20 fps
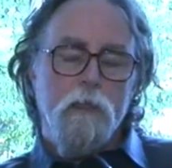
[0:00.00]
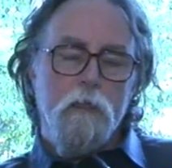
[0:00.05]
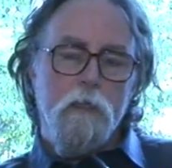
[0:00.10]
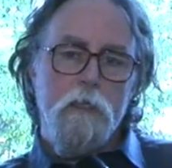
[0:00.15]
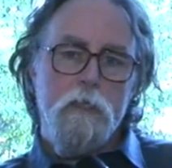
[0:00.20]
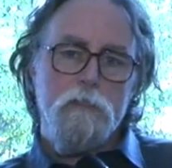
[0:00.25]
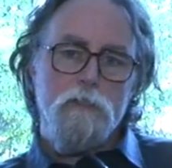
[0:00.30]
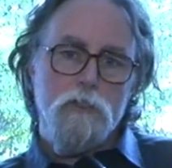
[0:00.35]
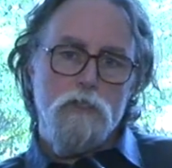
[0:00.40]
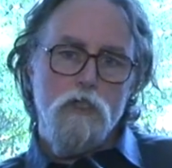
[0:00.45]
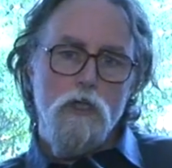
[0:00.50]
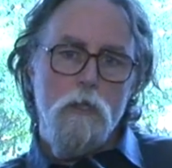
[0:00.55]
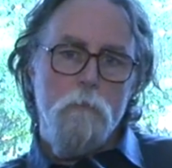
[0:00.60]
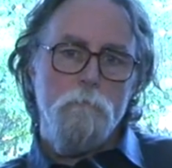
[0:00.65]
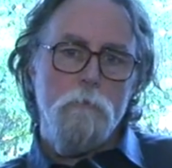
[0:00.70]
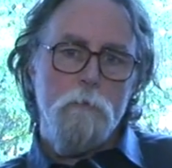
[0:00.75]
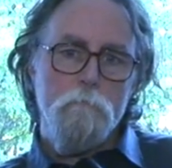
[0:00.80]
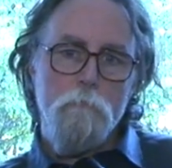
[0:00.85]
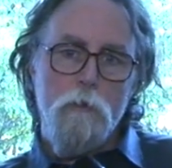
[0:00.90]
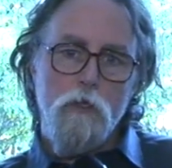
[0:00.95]
It's a
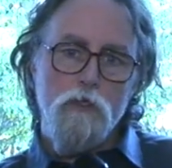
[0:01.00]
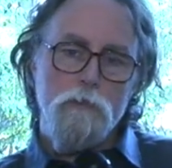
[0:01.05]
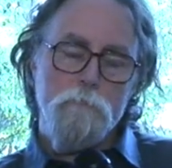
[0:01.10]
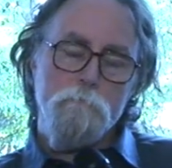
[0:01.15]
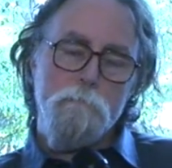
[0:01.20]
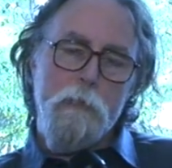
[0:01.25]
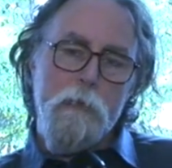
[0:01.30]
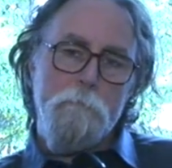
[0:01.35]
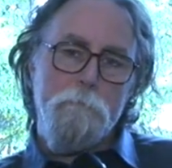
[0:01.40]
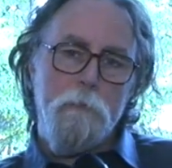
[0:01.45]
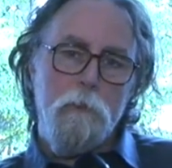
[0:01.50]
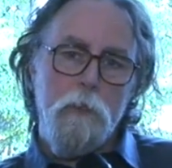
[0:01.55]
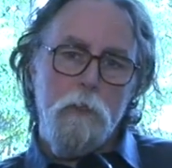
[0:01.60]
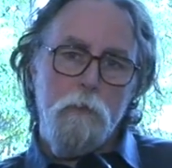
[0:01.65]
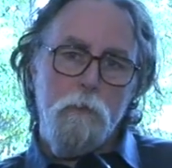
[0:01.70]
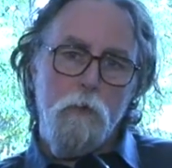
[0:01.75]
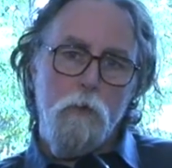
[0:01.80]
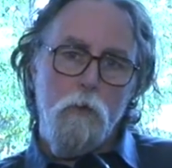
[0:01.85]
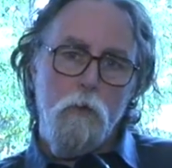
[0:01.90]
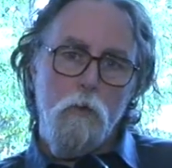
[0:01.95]
term that most
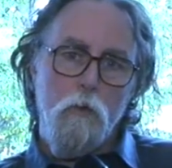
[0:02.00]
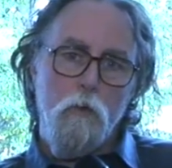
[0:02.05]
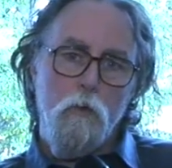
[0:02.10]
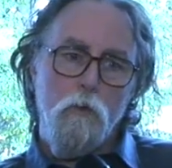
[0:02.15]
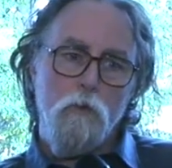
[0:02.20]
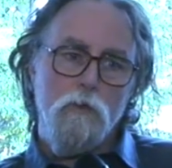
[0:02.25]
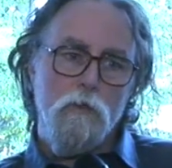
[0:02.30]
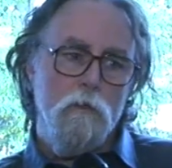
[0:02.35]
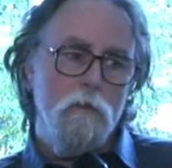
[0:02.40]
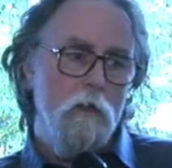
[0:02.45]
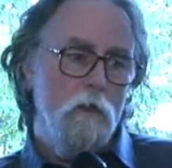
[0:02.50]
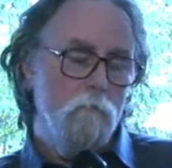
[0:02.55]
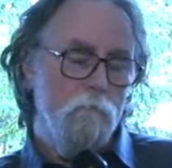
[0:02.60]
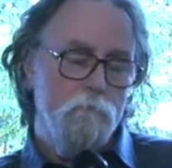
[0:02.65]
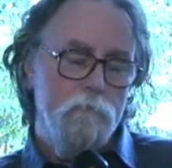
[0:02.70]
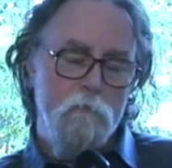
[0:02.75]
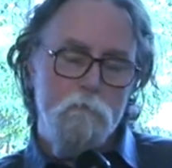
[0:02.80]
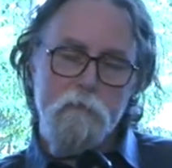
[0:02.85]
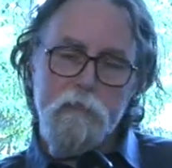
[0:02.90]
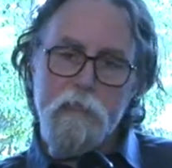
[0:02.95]
people who know
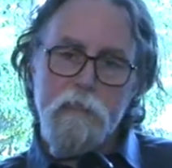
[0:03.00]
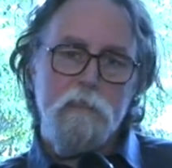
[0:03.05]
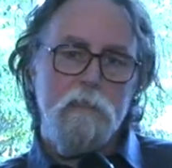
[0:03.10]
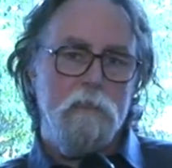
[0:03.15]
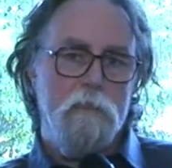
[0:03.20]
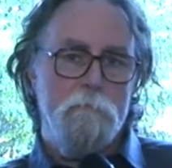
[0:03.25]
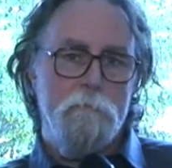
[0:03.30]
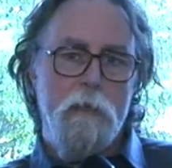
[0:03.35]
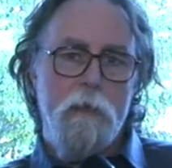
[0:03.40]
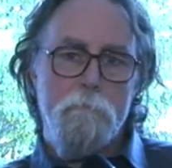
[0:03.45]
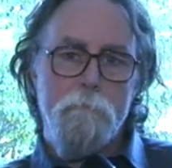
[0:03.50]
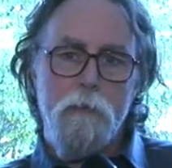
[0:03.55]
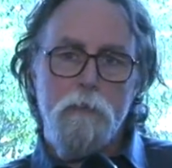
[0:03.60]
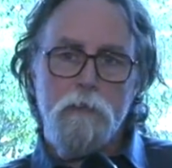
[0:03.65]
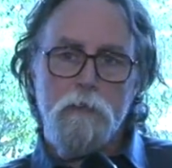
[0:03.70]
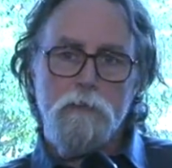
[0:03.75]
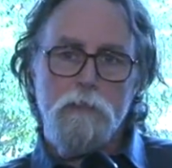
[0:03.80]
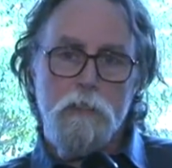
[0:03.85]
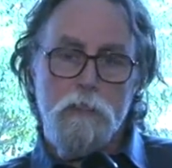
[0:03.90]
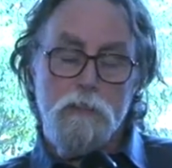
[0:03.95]
very little about
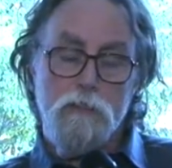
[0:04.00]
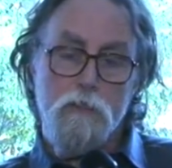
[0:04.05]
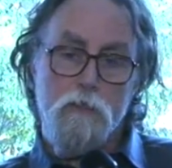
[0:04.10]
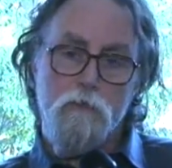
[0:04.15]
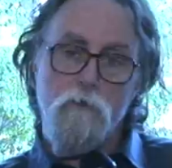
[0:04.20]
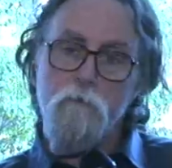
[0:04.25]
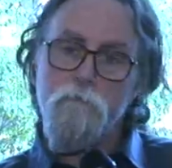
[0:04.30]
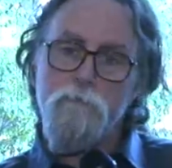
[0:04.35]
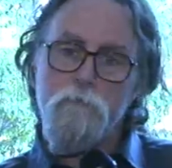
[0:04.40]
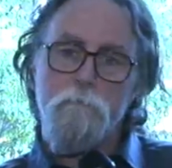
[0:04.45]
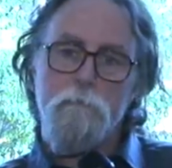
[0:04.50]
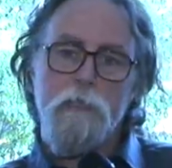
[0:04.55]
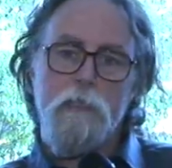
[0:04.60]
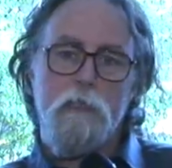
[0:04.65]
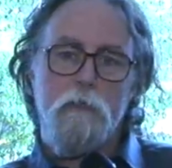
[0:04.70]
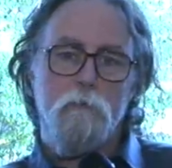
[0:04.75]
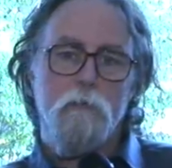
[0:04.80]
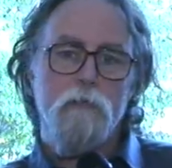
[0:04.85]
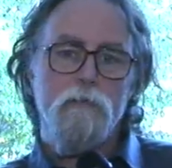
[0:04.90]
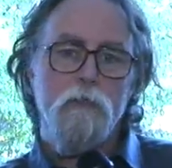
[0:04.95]
politics are not
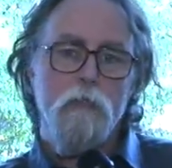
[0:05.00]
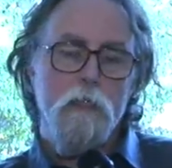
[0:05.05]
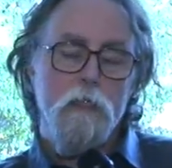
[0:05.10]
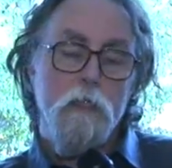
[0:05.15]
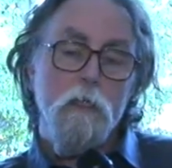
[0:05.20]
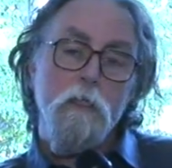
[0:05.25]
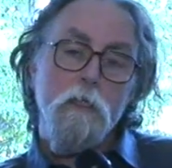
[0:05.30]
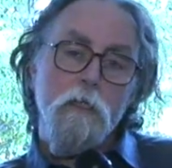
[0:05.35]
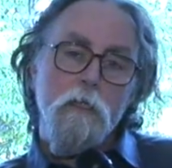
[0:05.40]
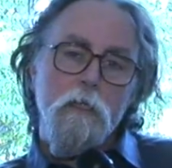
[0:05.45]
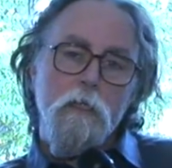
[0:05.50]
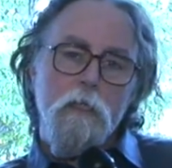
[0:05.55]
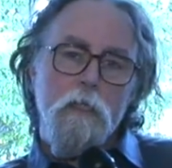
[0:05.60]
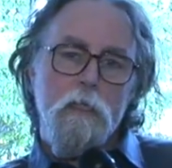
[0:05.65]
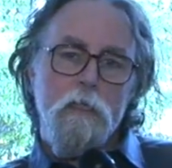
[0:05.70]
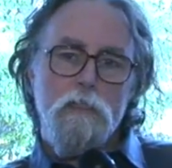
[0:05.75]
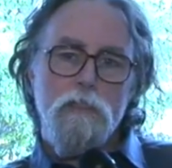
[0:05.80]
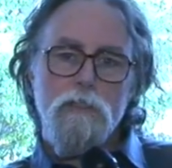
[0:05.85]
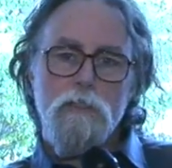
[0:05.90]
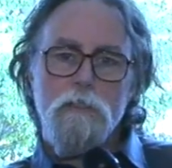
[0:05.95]
familiar with.
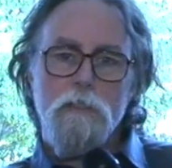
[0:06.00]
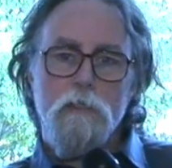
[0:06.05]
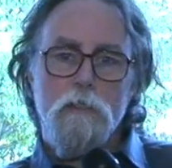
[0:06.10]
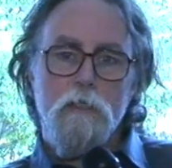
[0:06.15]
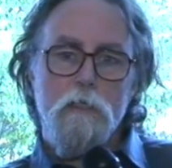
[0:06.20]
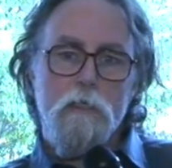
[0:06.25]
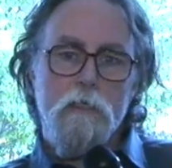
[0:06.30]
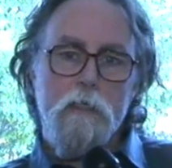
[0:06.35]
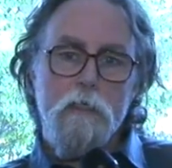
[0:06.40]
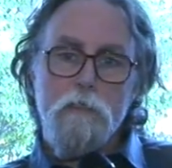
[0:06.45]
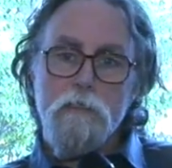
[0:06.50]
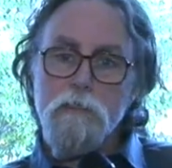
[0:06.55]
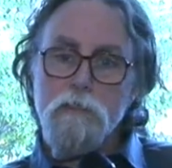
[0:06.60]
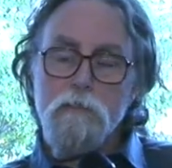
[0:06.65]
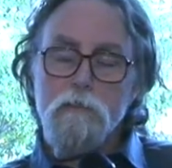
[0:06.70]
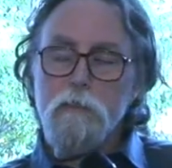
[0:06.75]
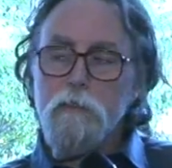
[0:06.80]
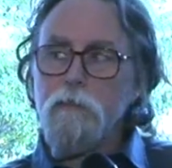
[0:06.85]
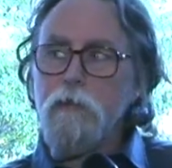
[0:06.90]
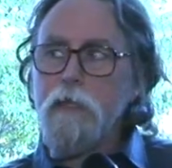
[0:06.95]
They
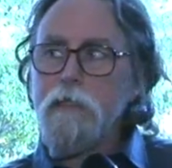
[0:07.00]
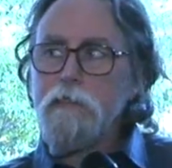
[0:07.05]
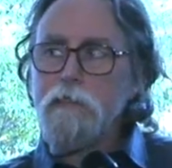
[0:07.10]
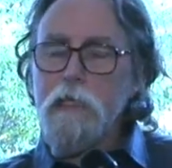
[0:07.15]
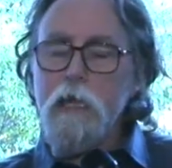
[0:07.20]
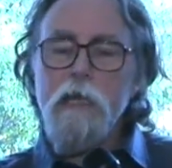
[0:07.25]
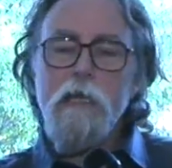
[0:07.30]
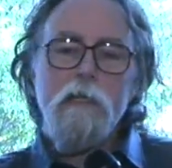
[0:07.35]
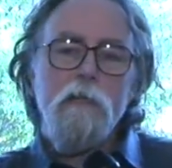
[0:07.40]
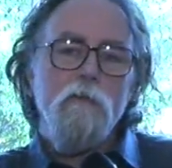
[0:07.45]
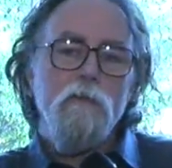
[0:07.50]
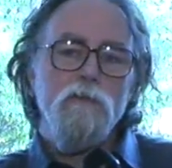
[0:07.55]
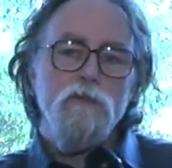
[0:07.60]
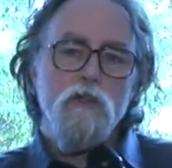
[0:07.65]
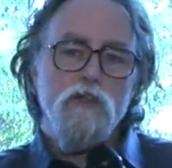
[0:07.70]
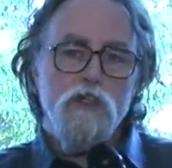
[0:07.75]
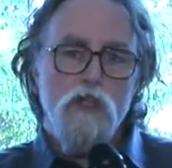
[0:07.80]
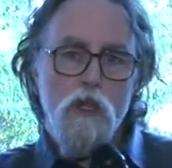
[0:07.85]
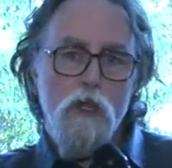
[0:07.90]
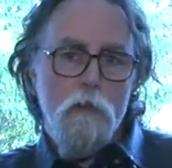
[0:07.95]
say
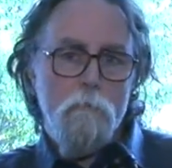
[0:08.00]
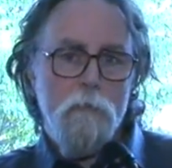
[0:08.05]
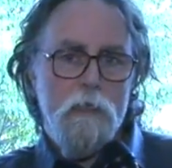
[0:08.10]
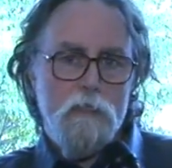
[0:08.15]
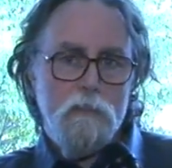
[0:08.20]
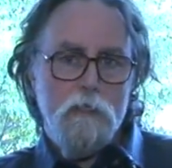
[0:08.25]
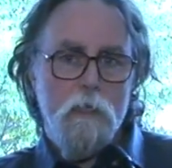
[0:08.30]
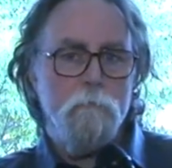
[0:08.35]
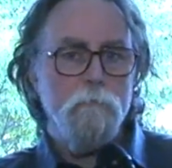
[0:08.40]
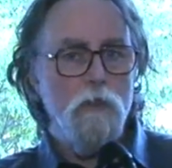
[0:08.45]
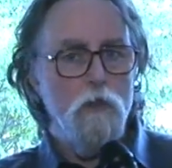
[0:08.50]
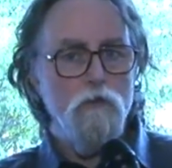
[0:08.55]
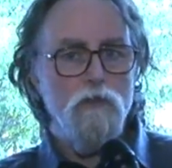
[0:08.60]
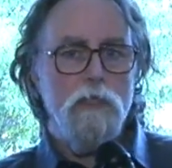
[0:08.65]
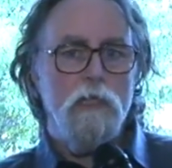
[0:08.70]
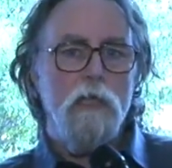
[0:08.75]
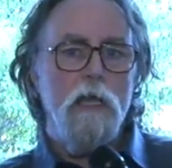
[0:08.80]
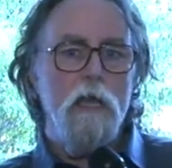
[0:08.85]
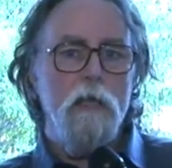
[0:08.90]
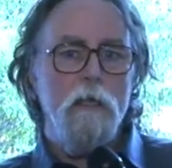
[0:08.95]
the term is, I'm
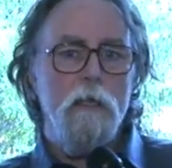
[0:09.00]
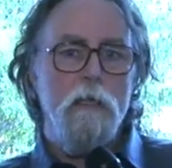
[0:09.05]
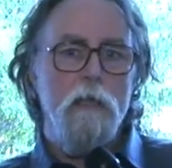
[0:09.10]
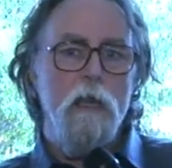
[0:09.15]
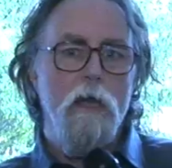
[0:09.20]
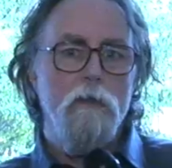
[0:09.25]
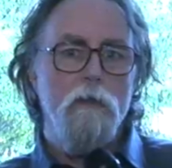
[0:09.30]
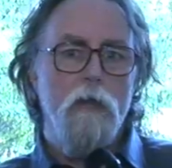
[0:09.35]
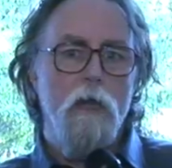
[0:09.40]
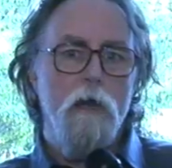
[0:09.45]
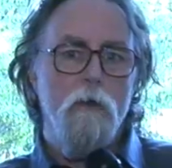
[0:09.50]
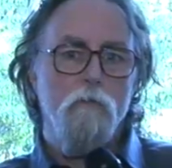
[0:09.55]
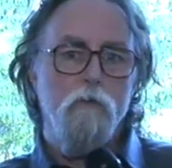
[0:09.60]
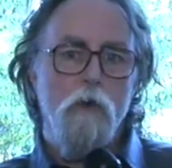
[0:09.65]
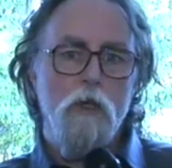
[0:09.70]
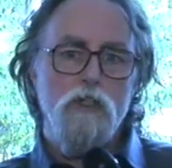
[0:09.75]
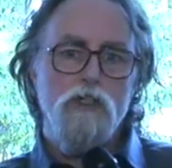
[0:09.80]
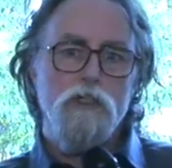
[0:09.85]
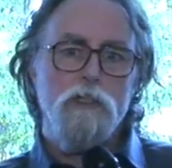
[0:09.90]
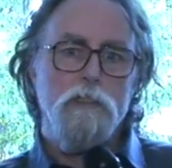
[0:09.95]
using a
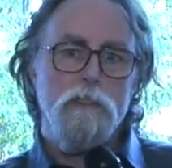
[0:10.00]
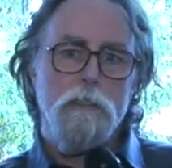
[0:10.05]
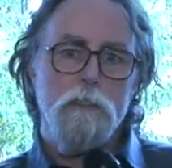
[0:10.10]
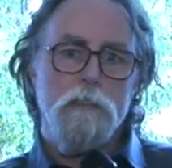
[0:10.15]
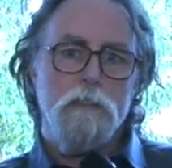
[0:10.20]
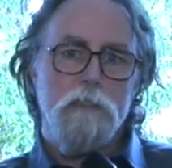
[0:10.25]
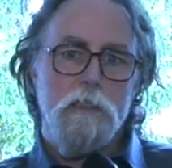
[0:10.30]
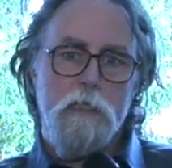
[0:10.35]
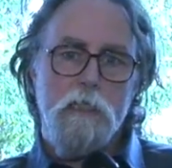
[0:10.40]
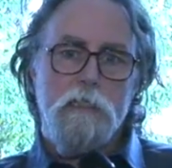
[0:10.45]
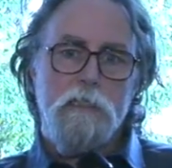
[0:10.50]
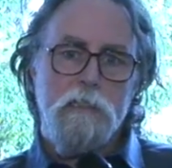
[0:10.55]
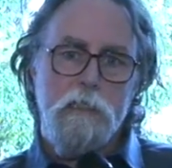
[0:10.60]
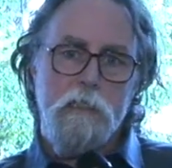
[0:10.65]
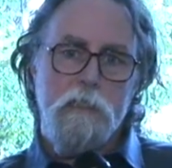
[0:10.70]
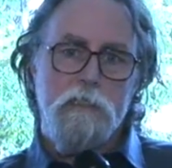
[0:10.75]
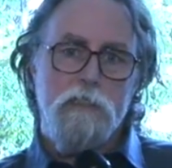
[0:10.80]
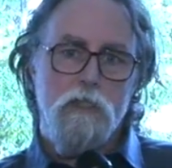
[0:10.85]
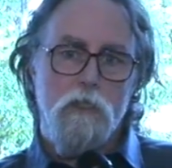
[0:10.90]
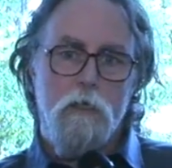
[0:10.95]
Washington
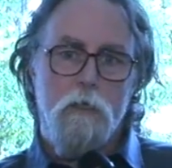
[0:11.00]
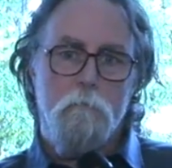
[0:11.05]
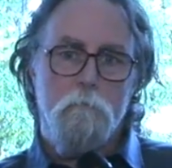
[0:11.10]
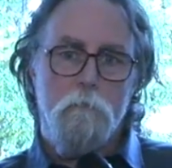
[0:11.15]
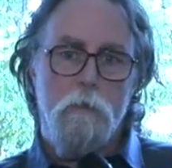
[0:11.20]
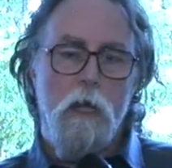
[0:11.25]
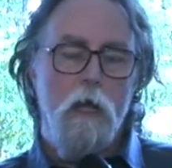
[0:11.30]
D.C. term.